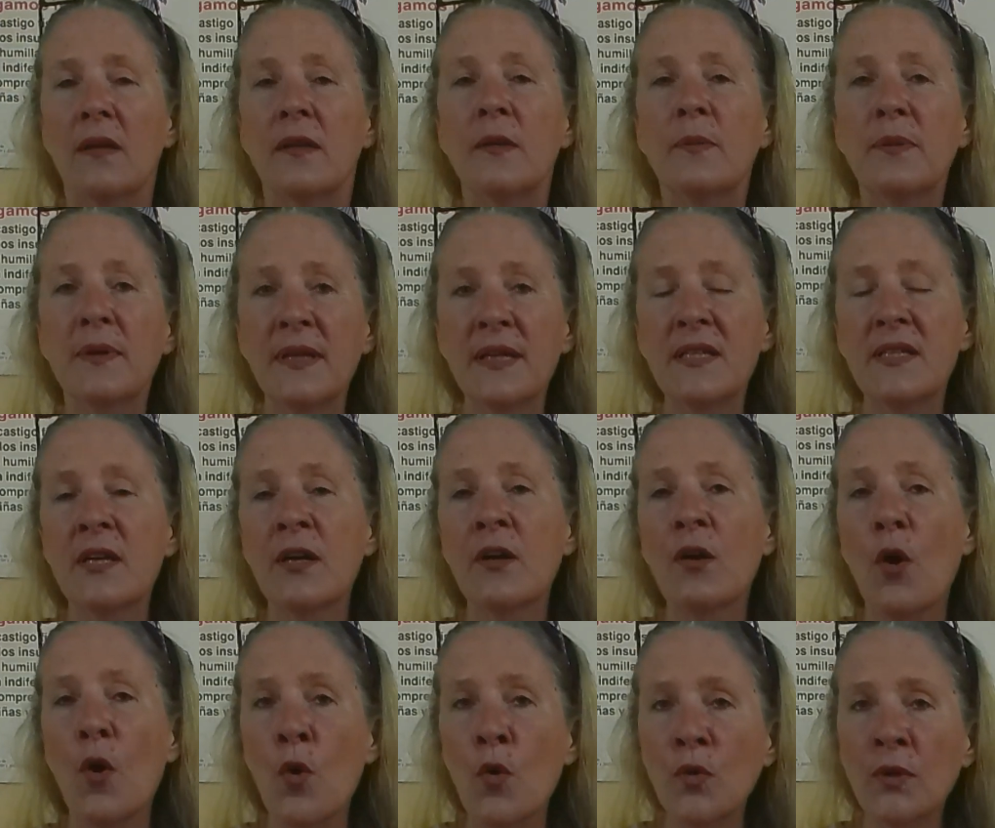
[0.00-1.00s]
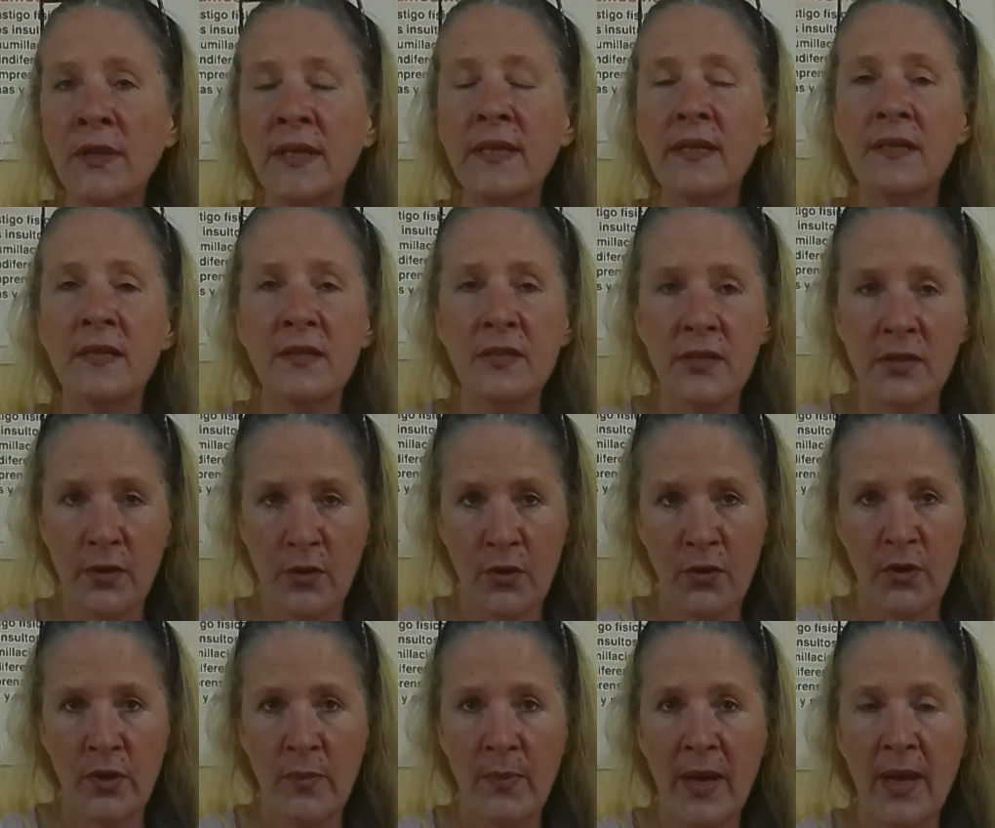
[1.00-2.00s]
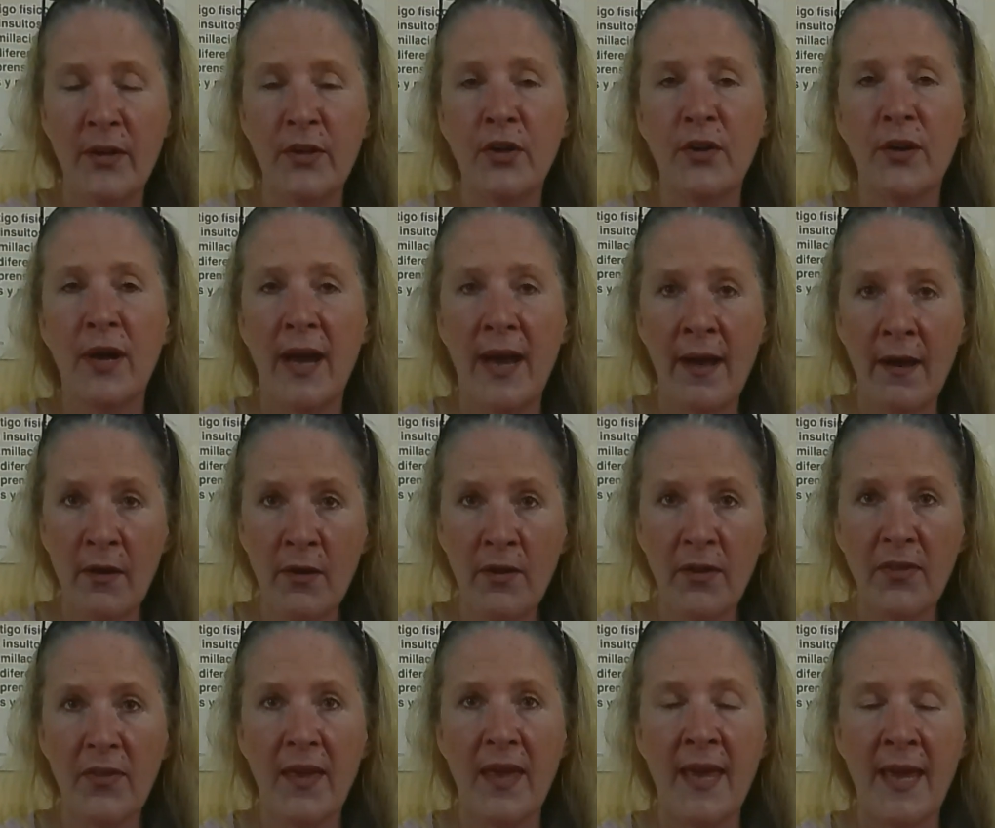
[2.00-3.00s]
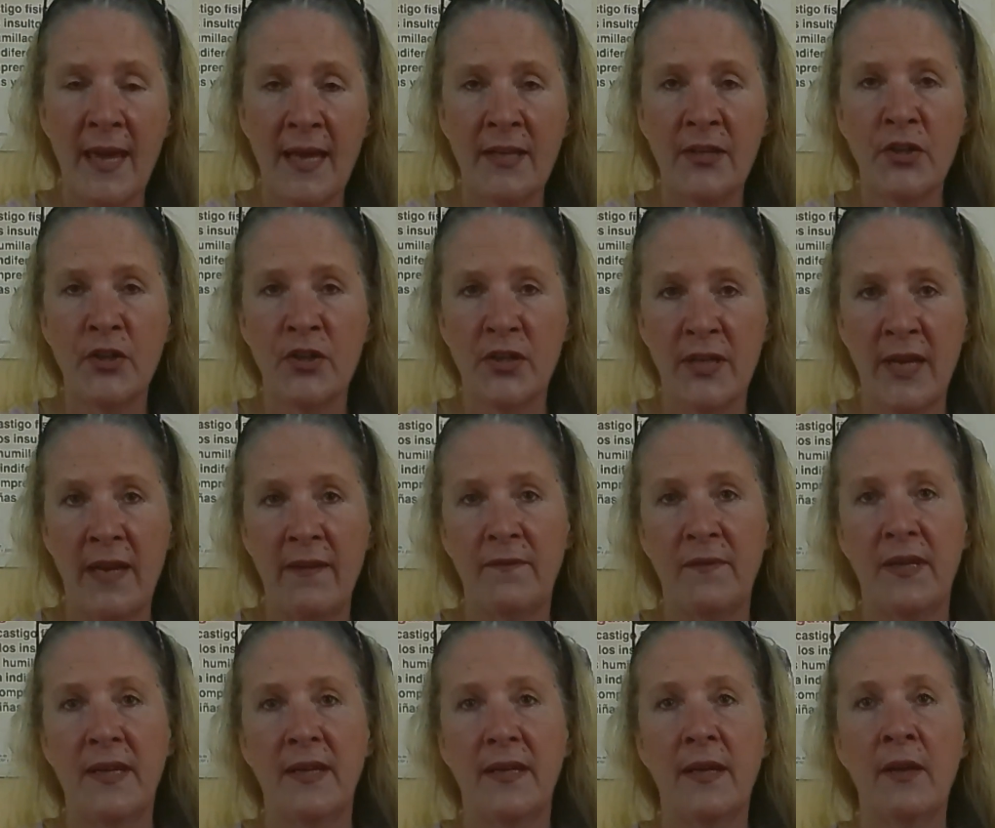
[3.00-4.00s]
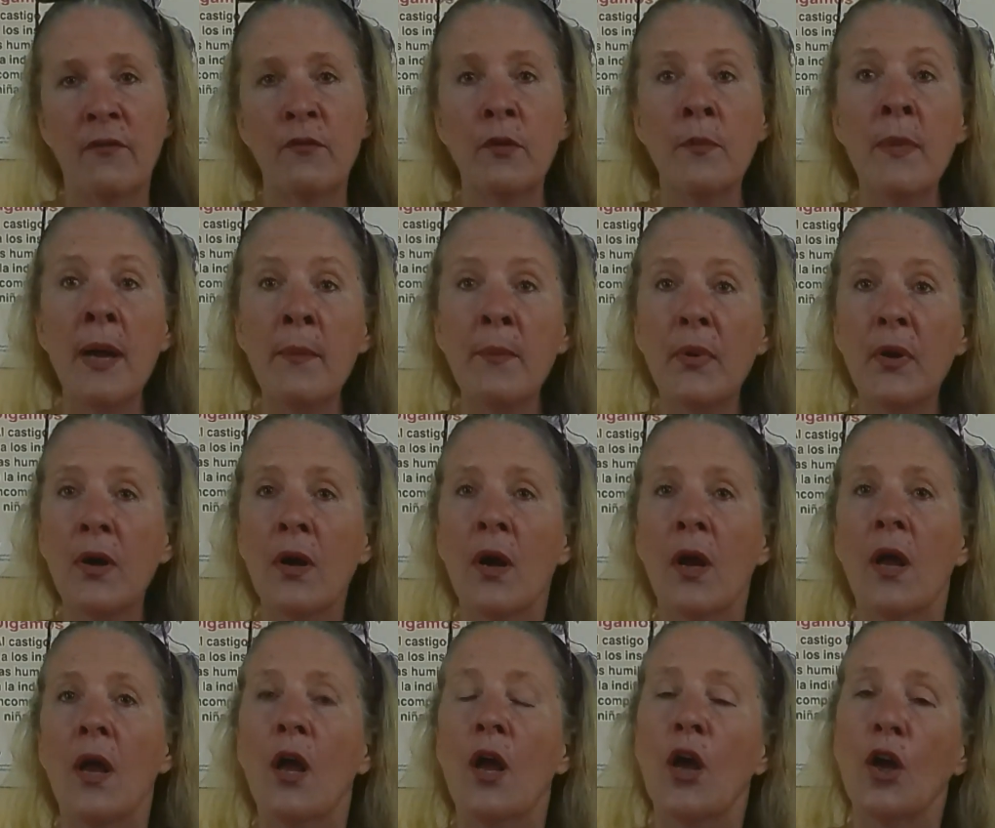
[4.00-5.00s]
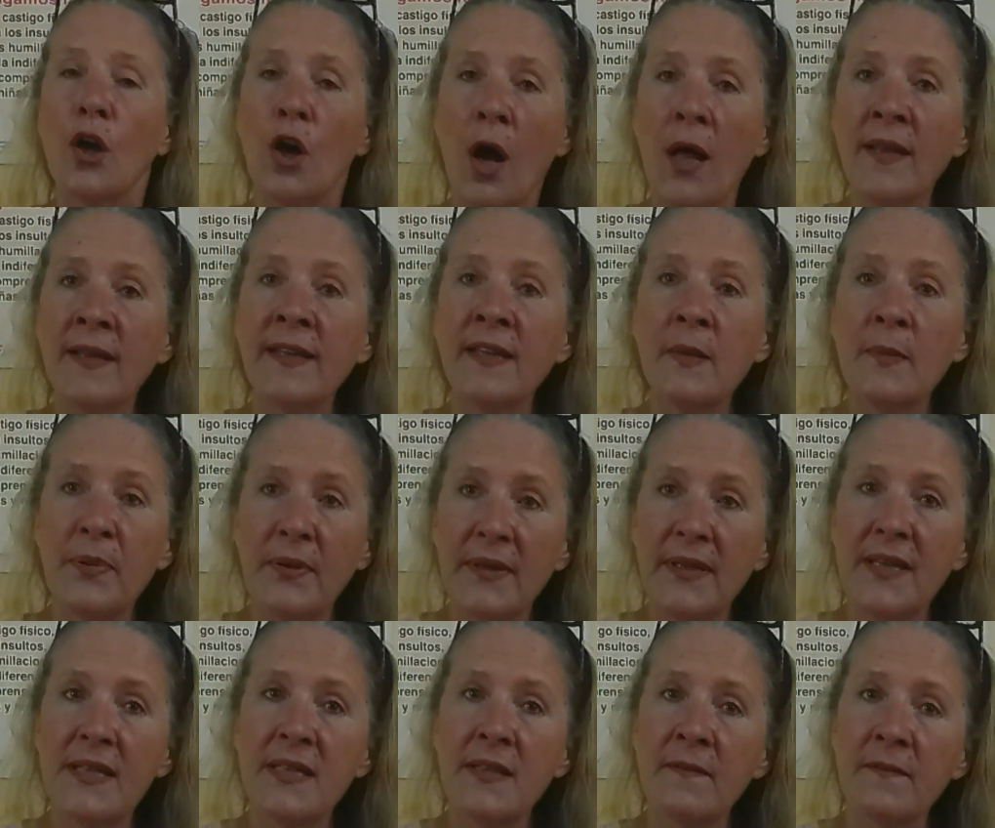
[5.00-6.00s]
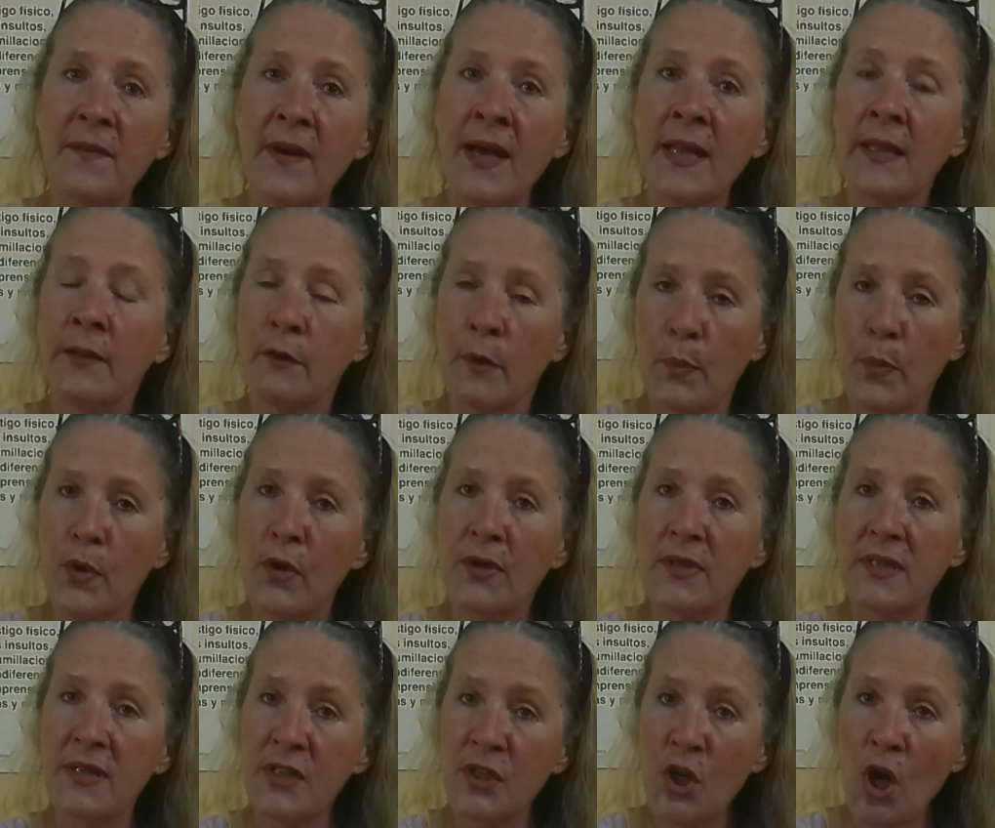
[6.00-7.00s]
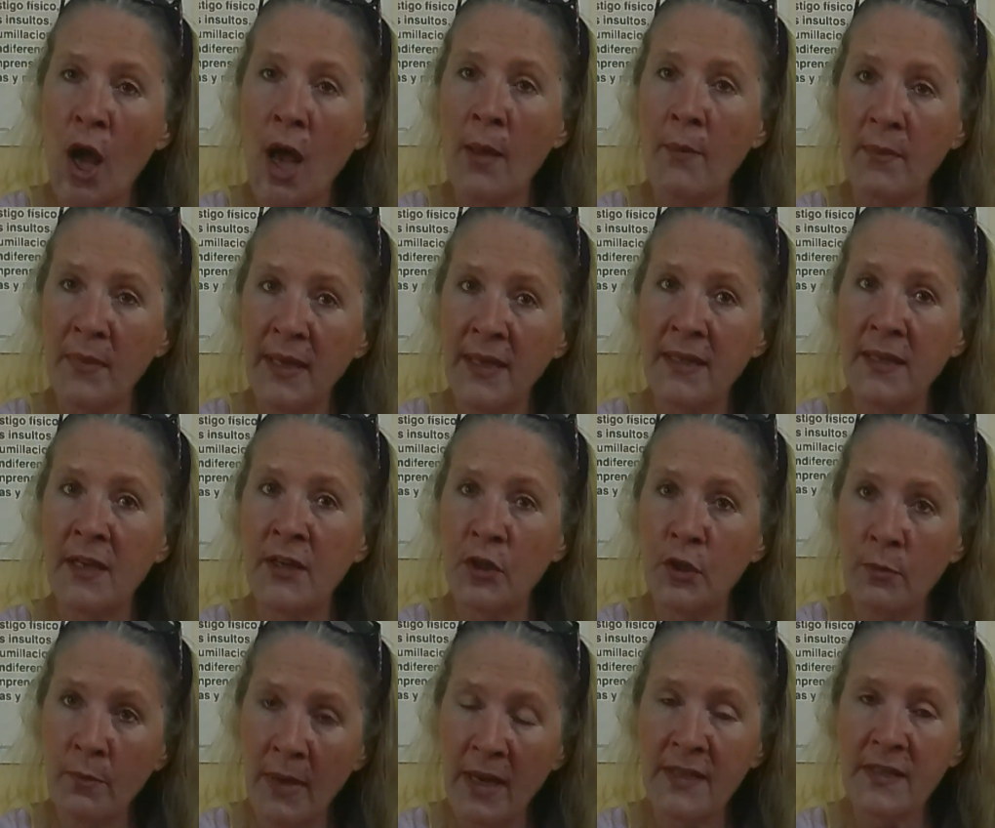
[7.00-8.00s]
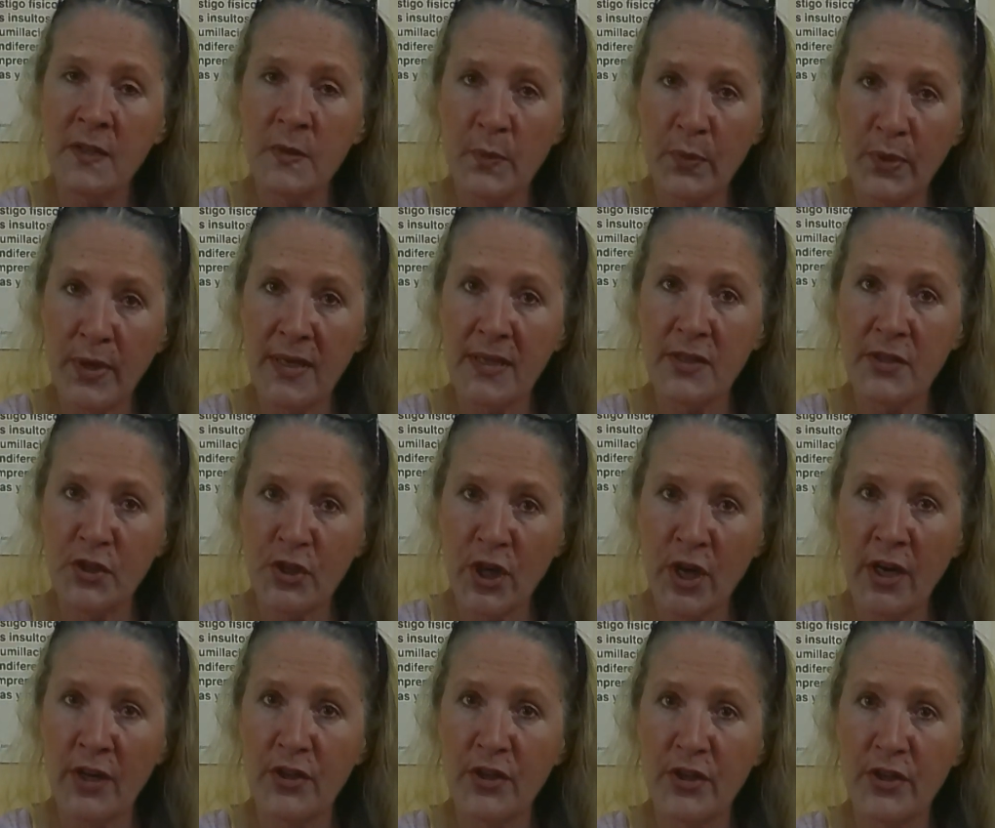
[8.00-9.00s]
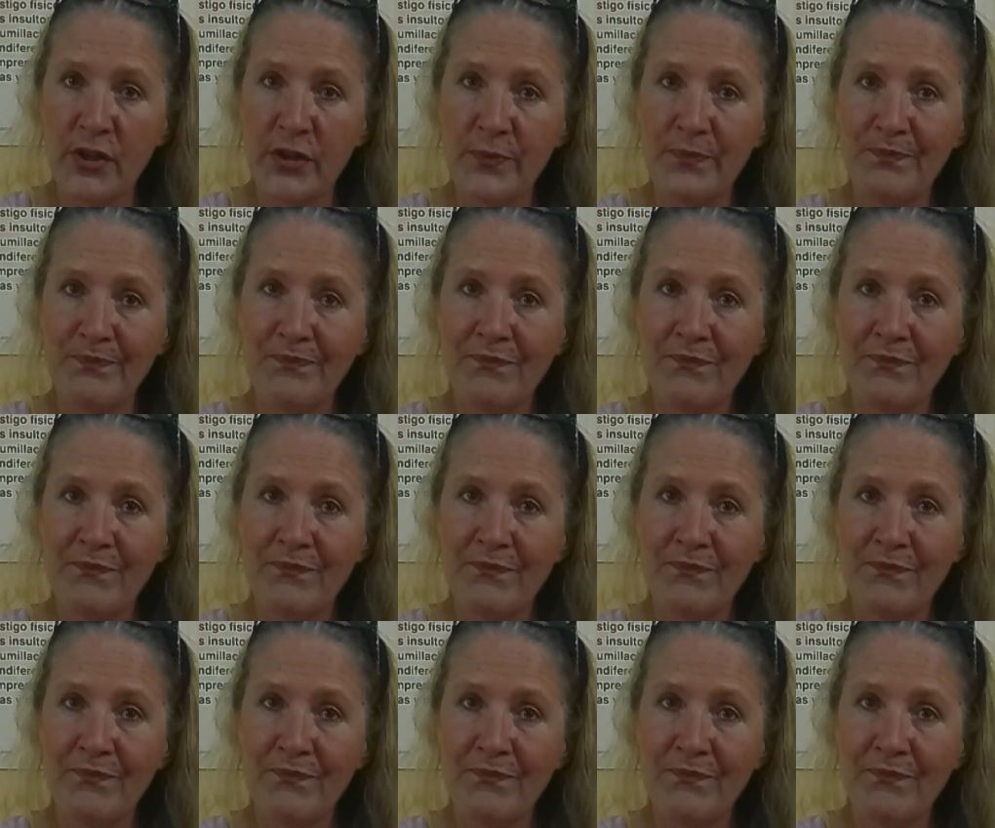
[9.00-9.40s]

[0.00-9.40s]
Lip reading: The police are only concerned about your health and your safety. And remember, calling the police and filing a report does not mean that you must press charges.